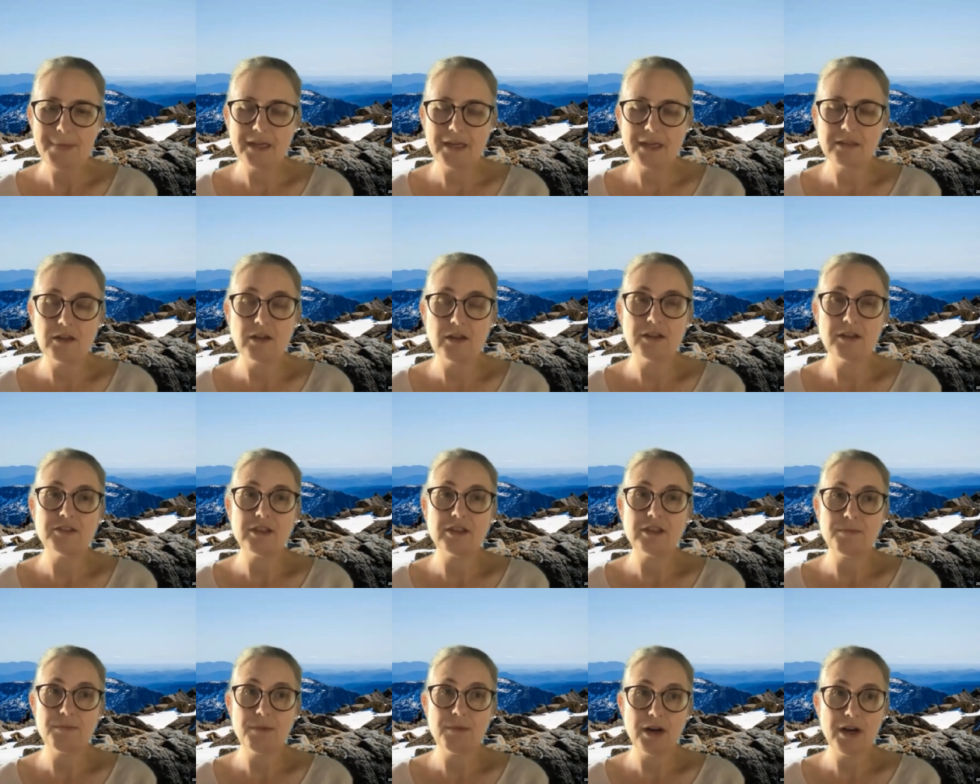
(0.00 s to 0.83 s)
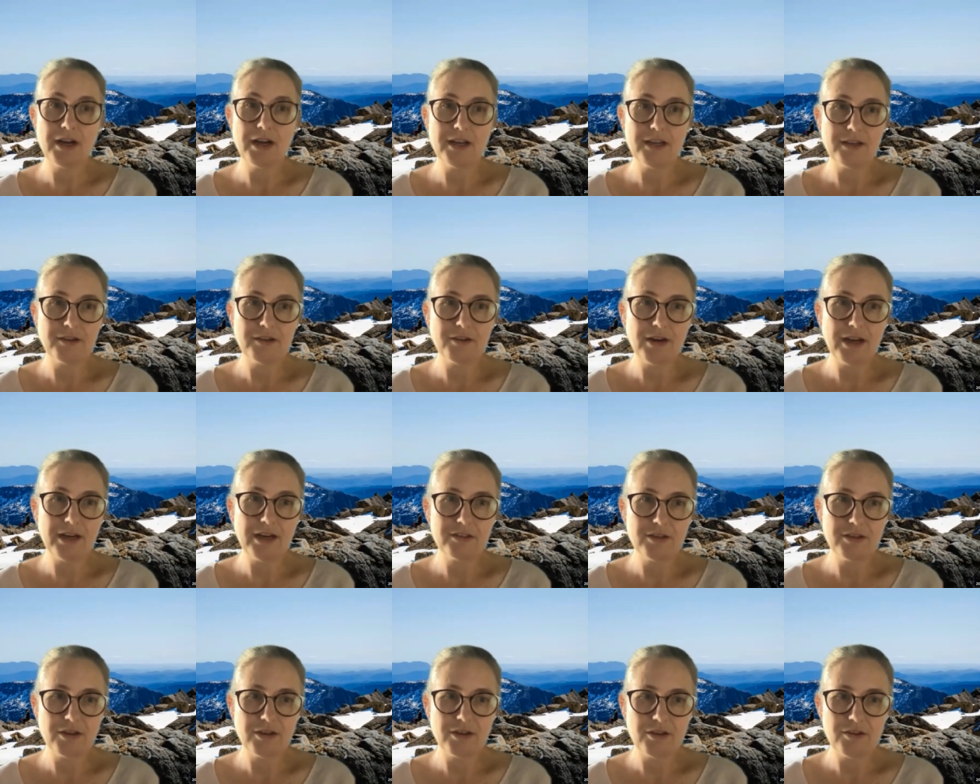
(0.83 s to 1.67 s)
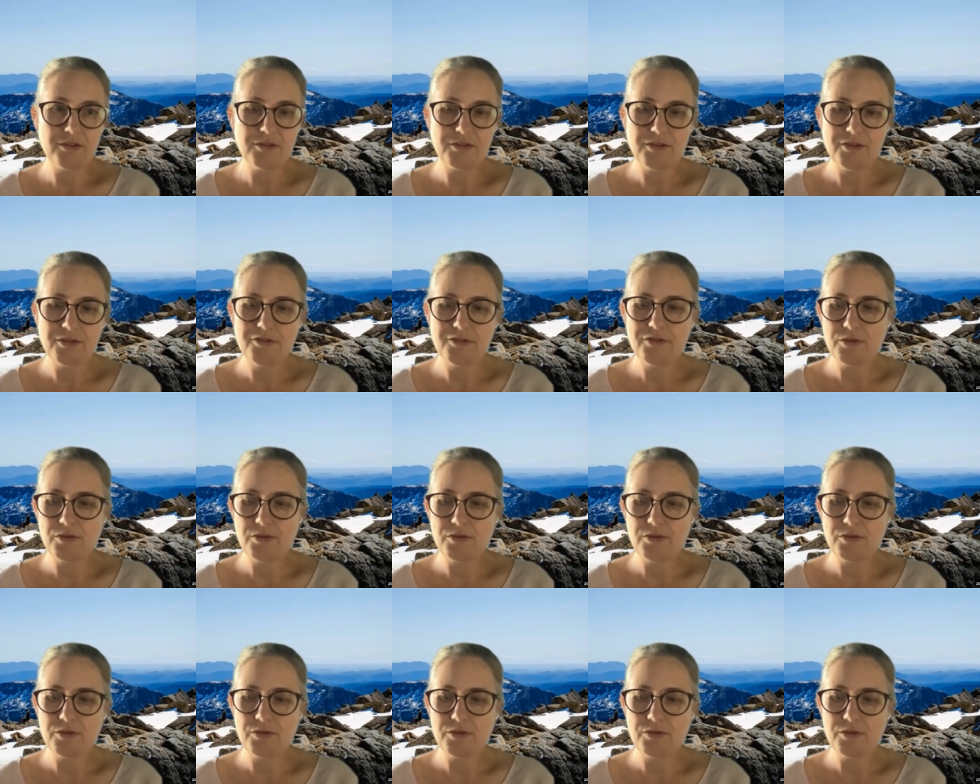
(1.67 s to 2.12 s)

acknowledging my gratitude